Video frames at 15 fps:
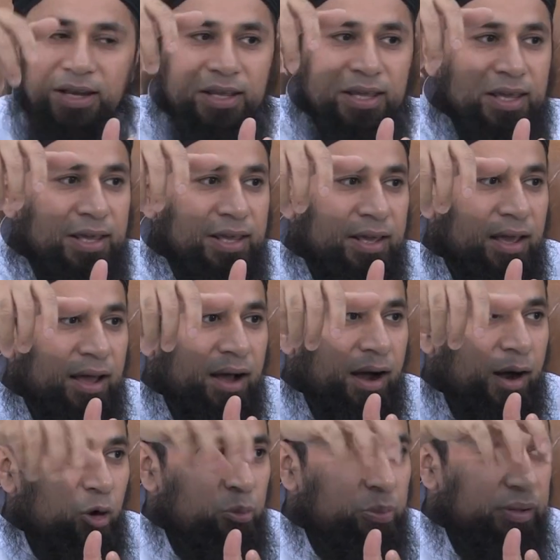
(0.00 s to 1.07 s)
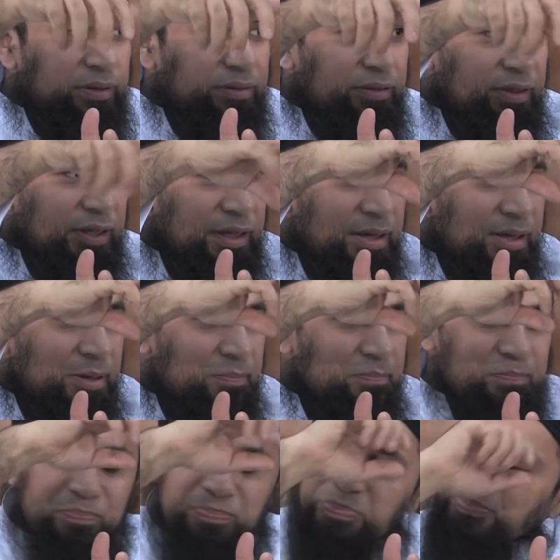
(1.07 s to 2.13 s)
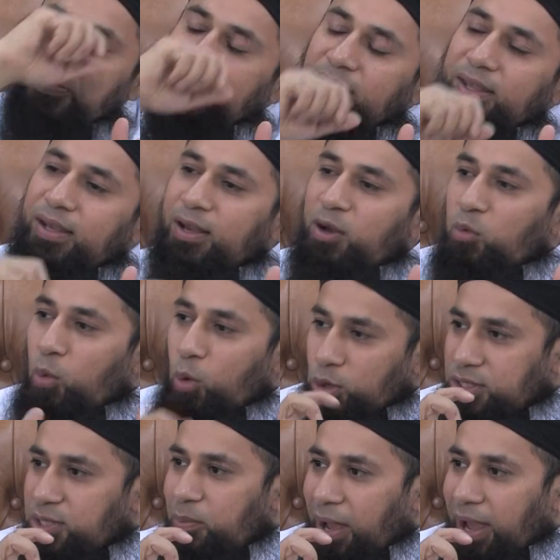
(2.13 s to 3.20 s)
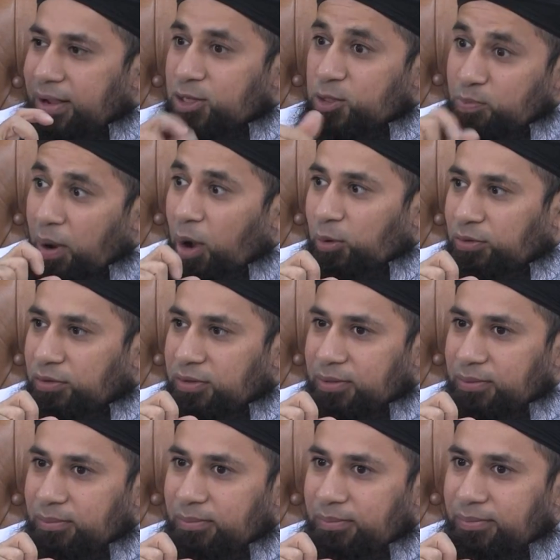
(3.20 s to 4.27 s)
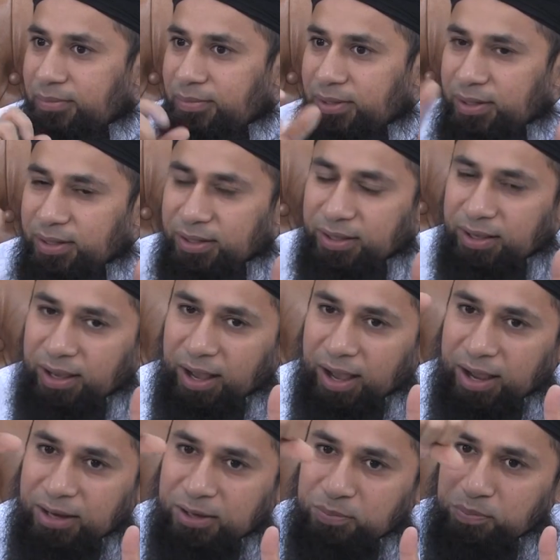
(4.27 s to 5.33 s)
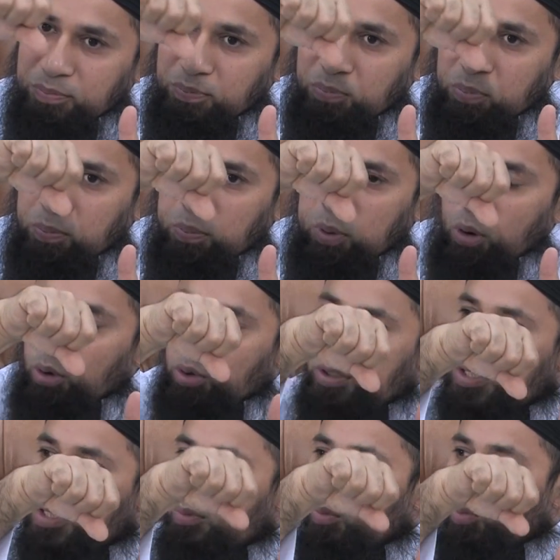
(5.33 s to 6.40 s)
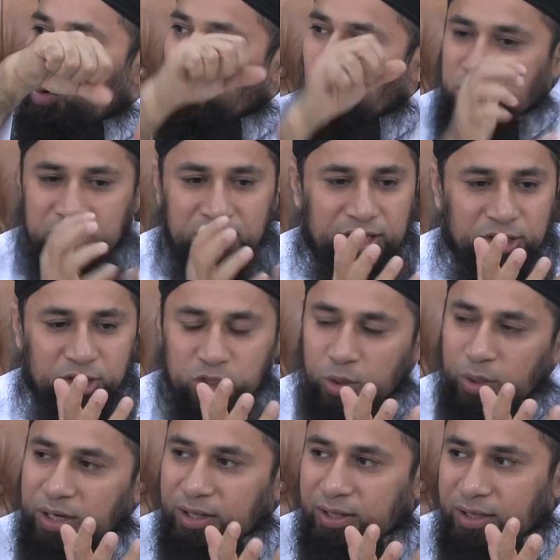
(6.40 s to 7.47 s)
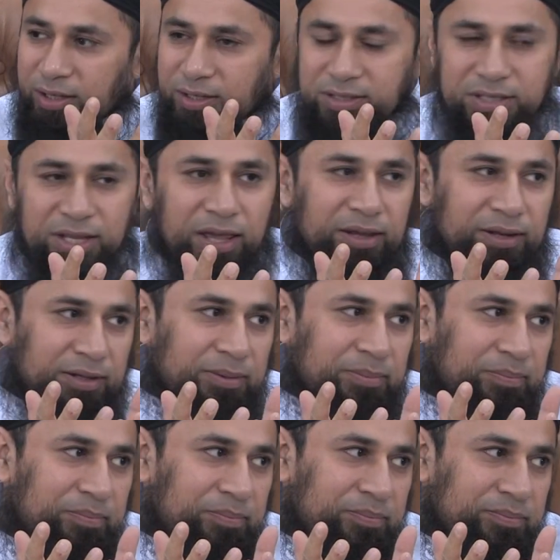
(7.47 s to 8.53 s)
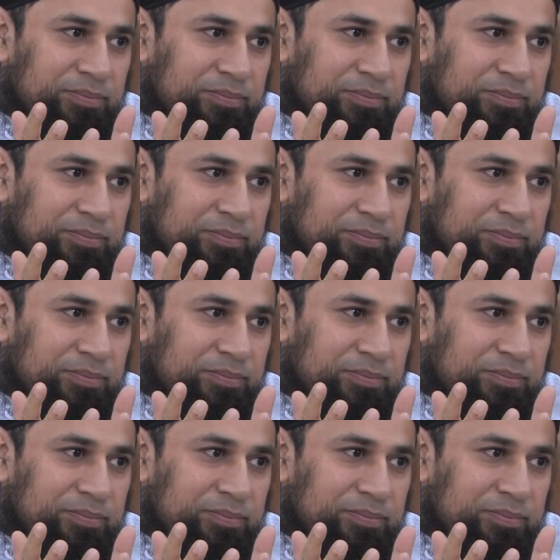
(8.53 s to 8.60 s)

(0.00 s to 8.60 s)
Then he opened the water bags, both of them, and poured some water into another container.